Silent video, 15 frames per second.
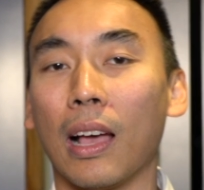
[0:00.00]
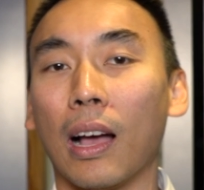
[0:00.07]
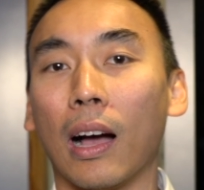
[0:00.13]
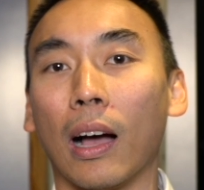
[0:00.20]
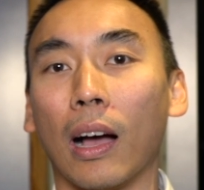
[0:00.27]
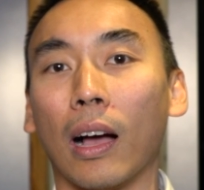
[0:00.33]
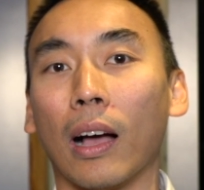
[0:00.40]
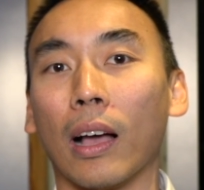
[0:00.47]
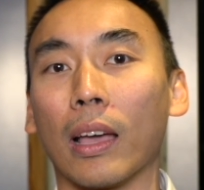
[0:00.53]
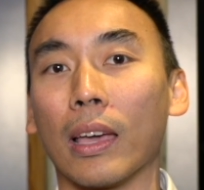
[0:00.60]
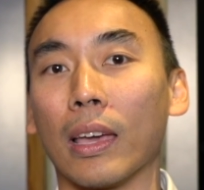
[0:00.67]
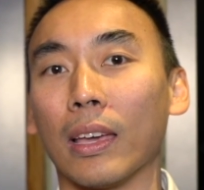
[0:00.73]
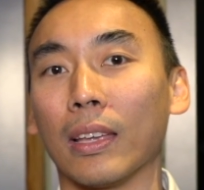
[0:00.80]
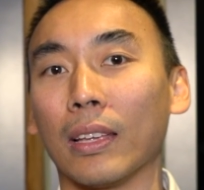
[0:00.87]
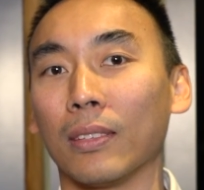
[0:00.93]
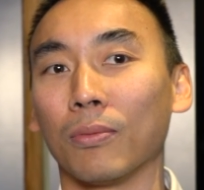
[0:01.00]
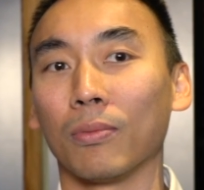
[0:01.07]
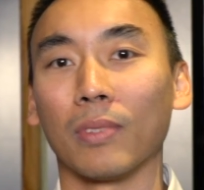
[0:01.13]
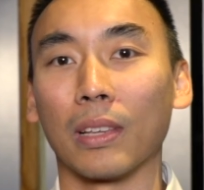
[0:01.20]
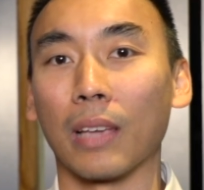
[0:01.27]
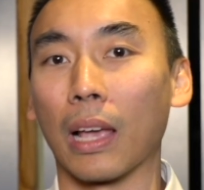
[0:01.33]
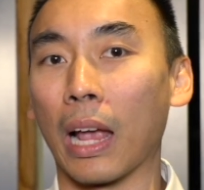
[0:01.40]
And
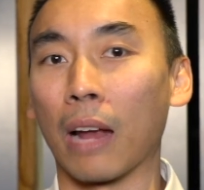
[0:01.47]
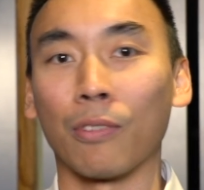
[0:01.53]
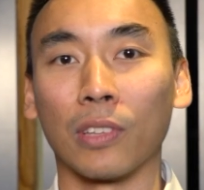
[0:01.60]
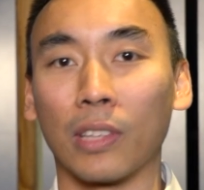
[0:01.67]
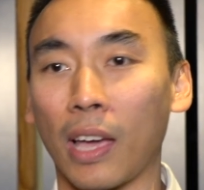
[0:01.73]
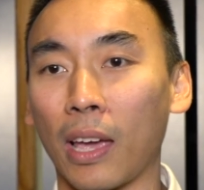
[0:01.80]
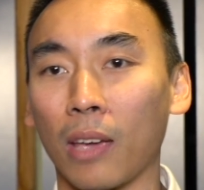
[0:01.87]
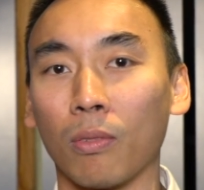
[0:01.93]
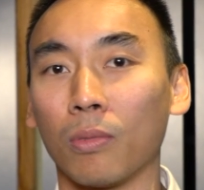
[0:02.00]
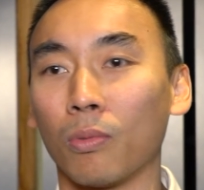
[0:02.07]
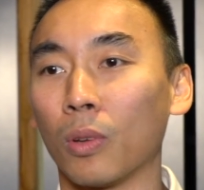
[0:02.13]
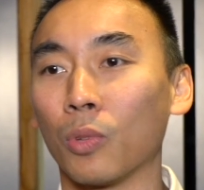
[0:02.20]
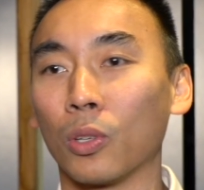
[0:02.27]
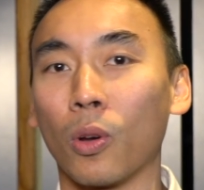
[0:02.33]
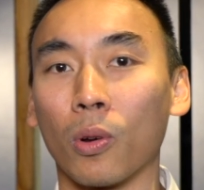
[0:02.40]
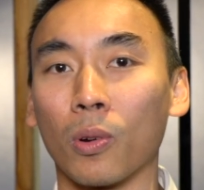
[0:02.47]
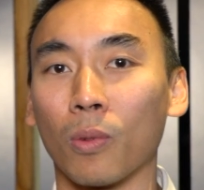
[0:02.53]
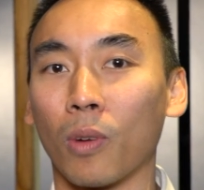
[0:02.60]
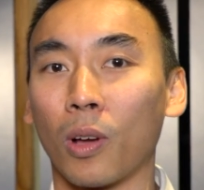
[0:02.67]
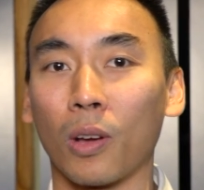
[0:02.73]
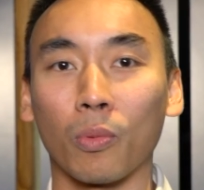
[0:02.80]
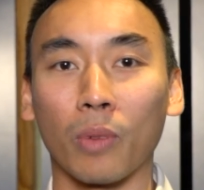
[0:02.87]
every day when we go to work,